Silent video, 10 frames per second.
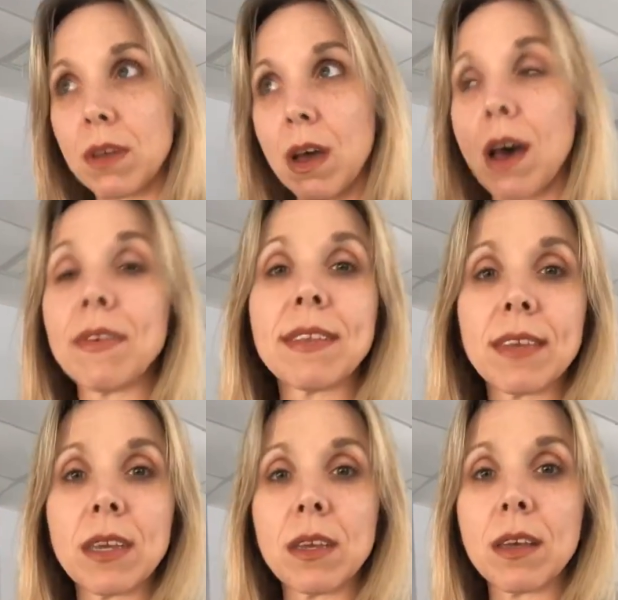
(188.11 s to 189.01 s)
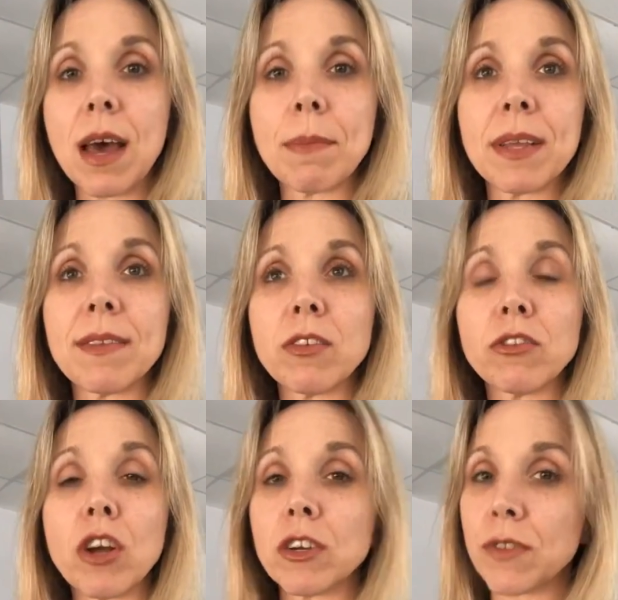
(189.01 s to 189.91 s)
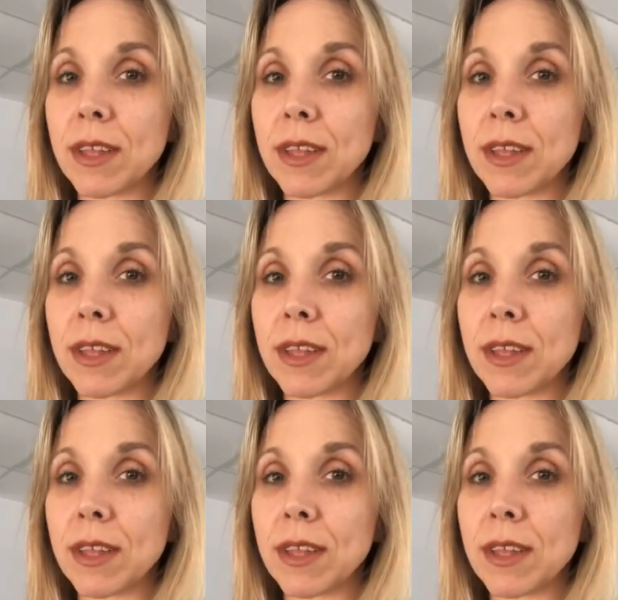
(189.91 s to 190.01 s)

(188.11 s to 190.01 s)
obviously I'm going to still charge for the